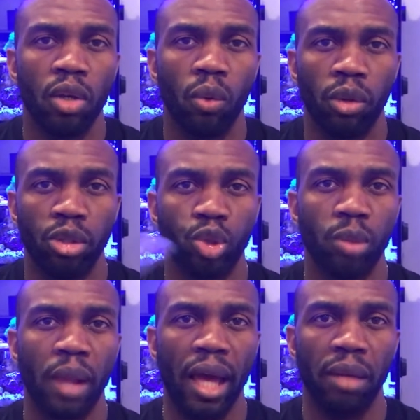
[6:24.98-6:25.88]
when you're
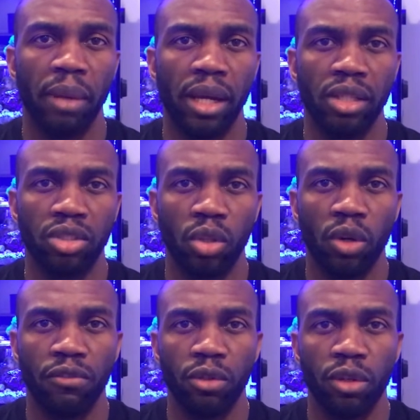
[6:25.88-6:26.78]
drip acclimating. So
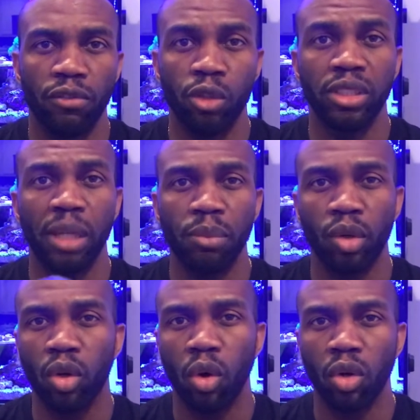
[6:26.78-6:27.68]
if you dip
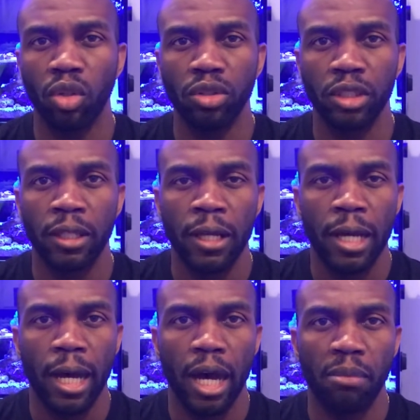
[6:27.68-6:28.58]
your corals
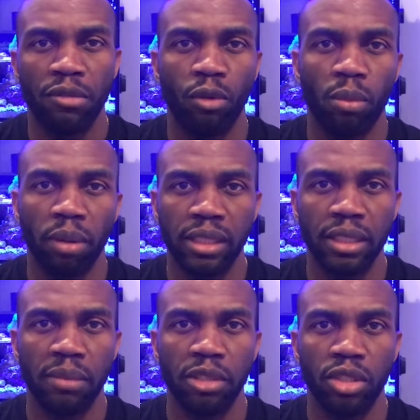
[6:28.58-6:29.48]
before
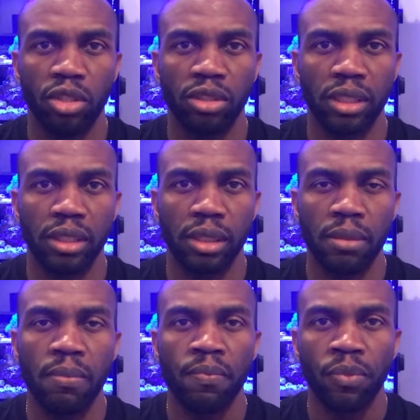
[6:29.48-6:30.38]
placing them into your
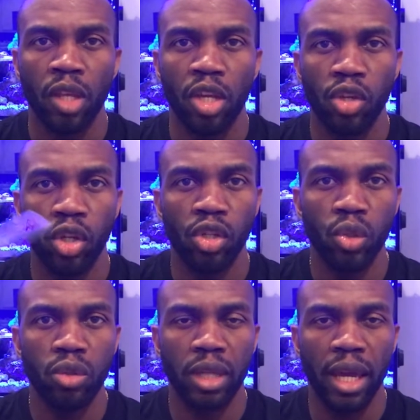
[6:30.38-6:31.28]
system, you can
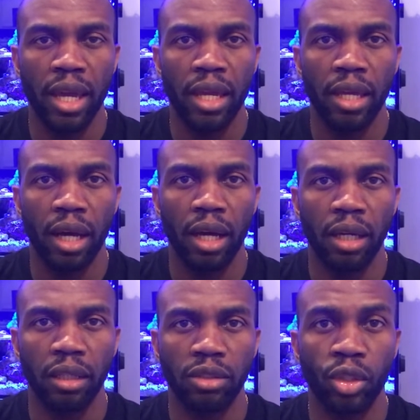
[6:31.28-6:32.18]
use
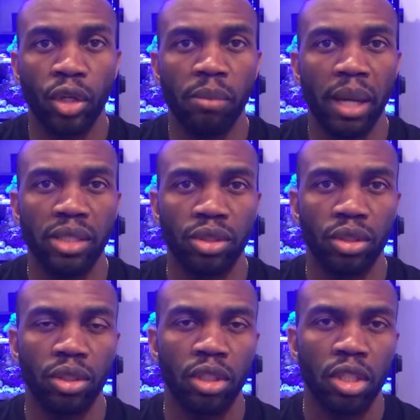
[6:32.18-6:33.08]
a turkey
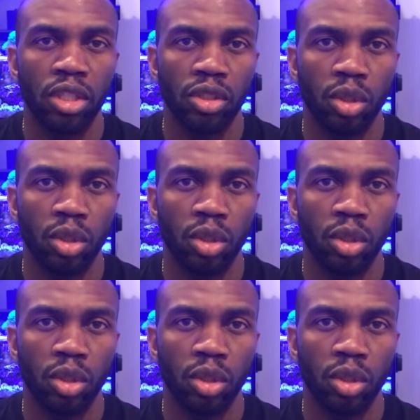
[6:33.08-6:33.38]
baster to